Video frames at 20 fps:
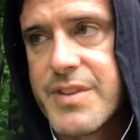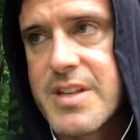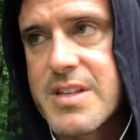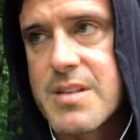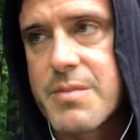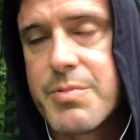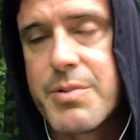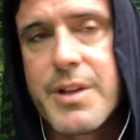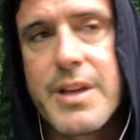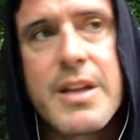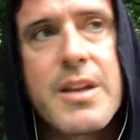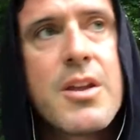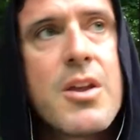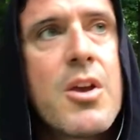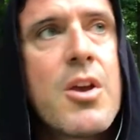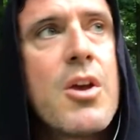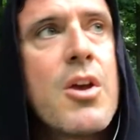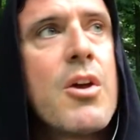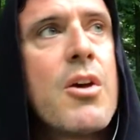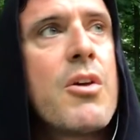discipline,
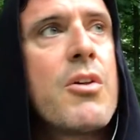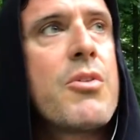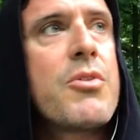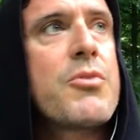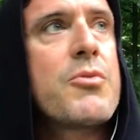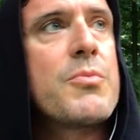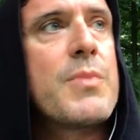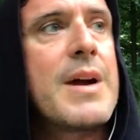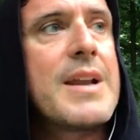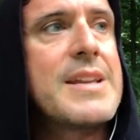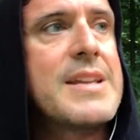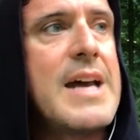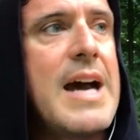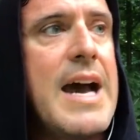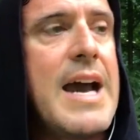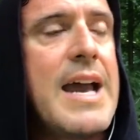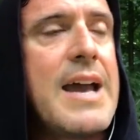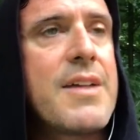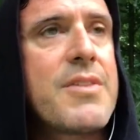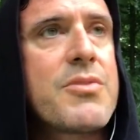through my
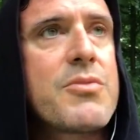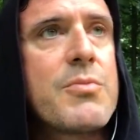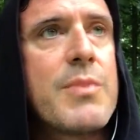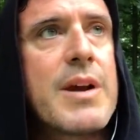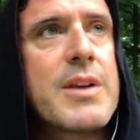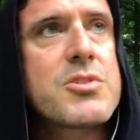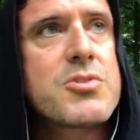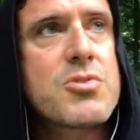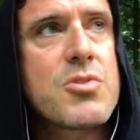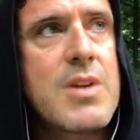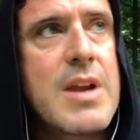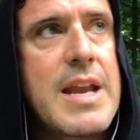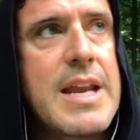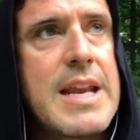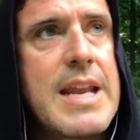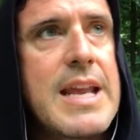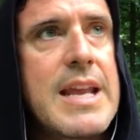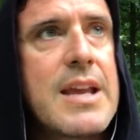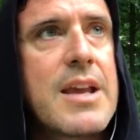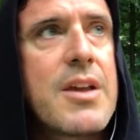diet, through my
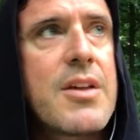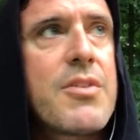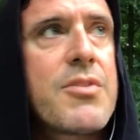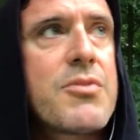training,